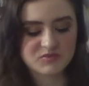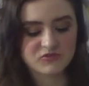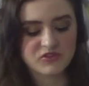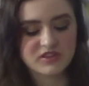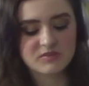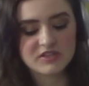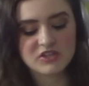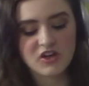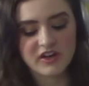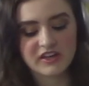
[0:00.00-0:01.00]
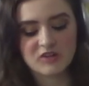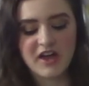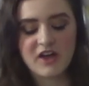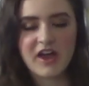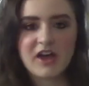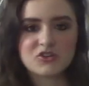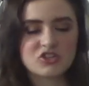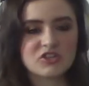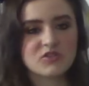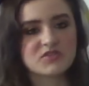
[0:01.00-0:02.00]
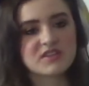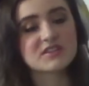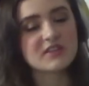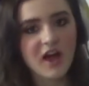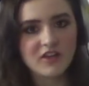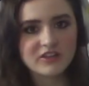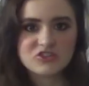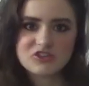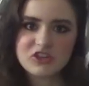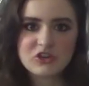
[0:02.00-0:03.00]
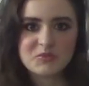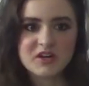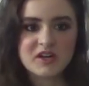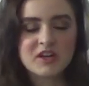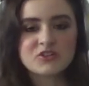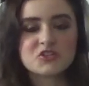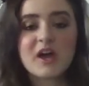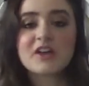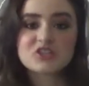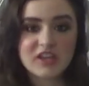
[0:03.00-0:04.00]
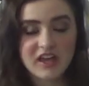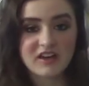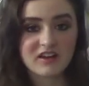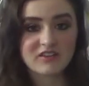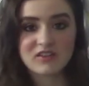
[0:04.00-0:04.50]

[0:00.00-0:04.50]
really be talking about how she uses knowledge and humor to educate